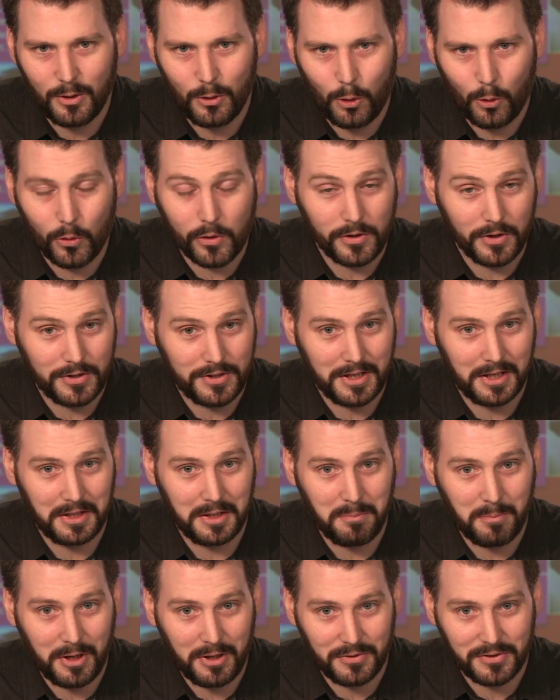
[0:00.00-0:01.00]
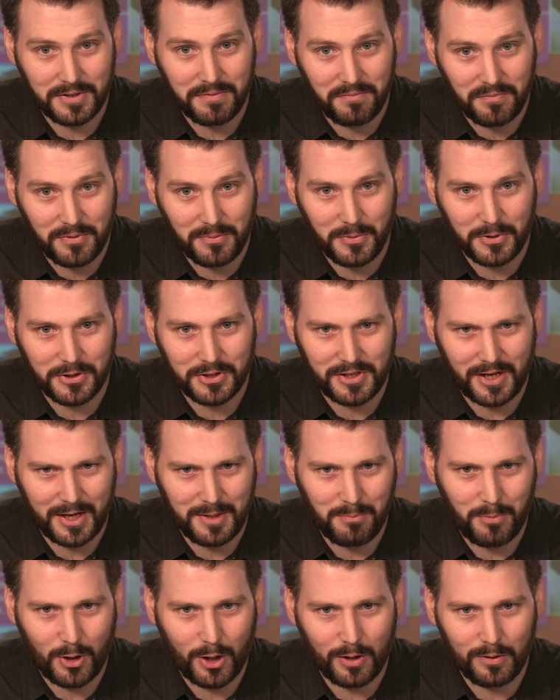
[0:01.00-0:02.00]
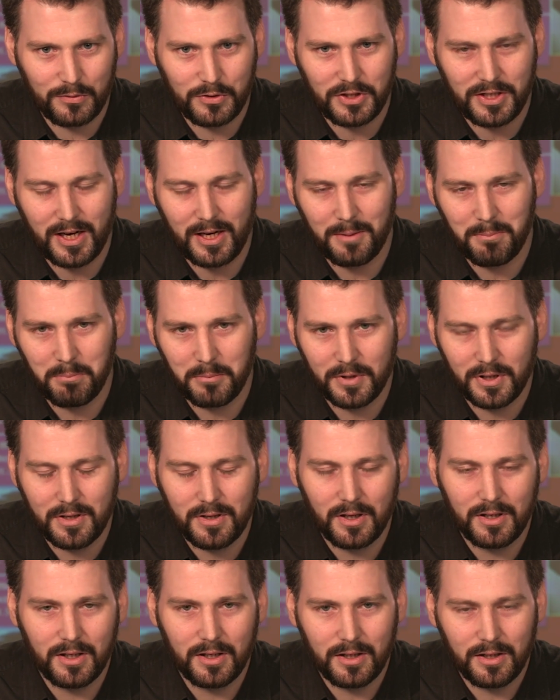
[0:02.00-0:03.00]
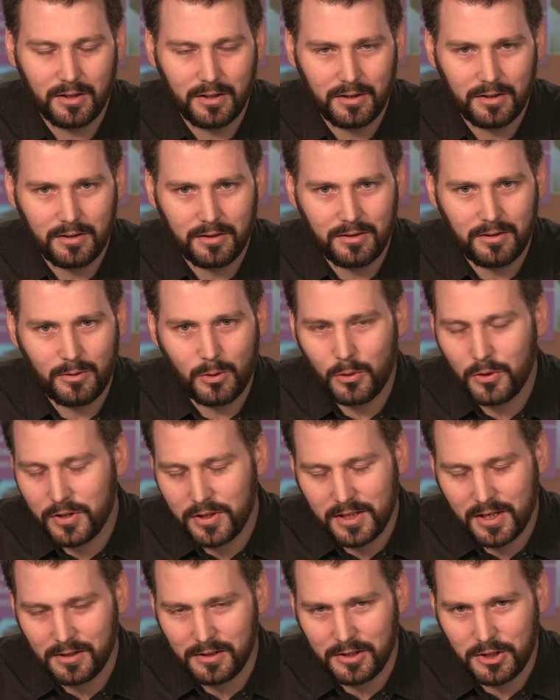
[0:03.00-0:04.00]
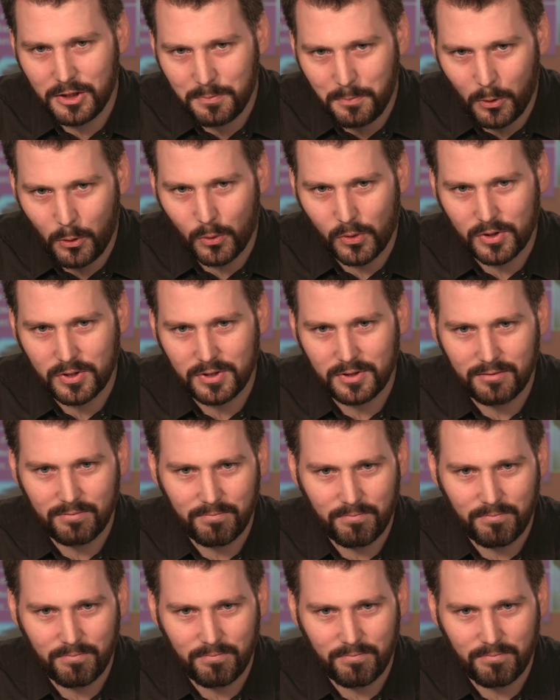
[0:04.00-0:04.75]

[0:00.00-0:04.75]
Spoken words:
or in the Daily Mail's infamous sidebar of shame, or the Daily Sport.